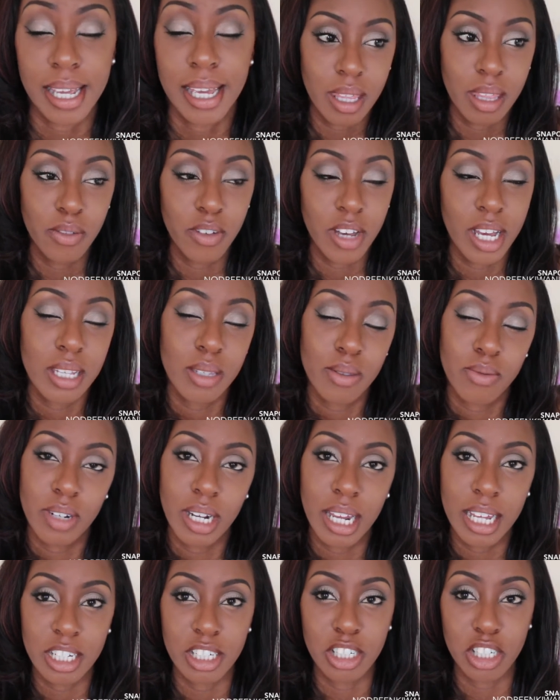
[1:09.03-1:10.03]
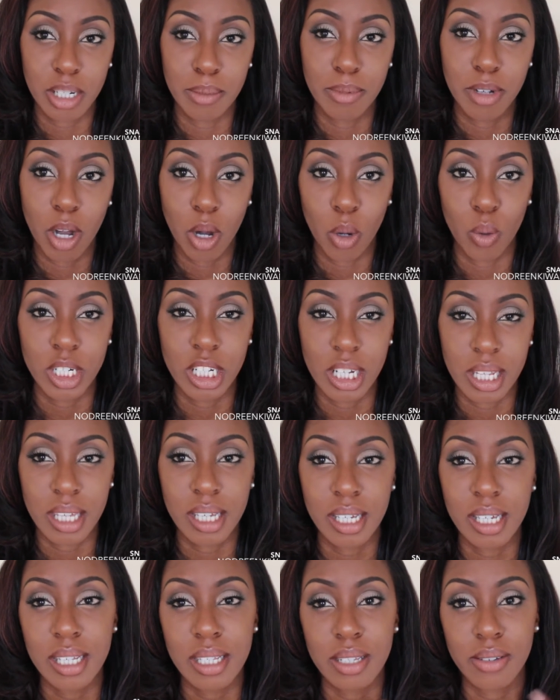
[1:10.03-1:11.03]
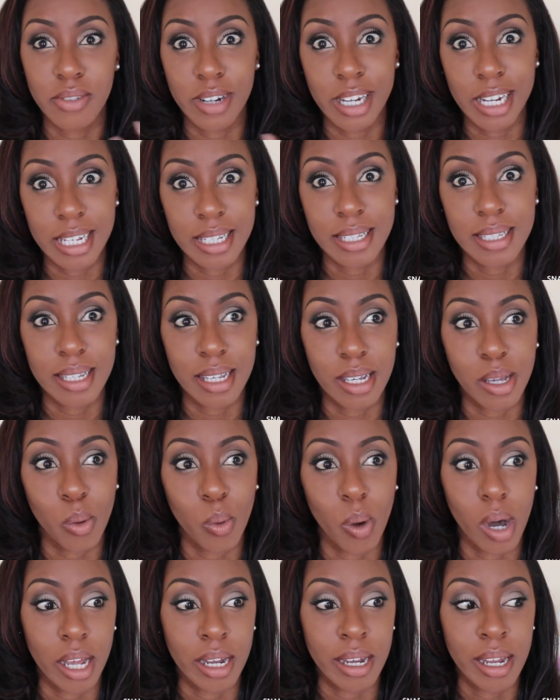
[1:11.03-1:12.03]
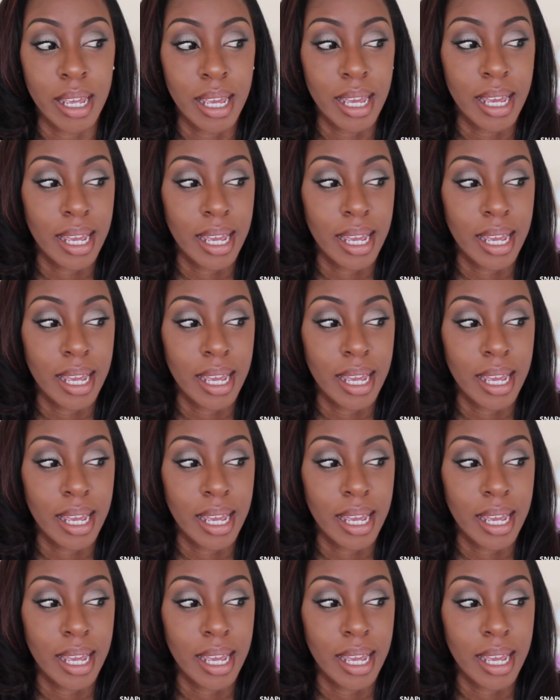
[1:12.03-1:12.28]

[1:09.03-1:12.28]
The first relationship goal, which I think is a realistic one,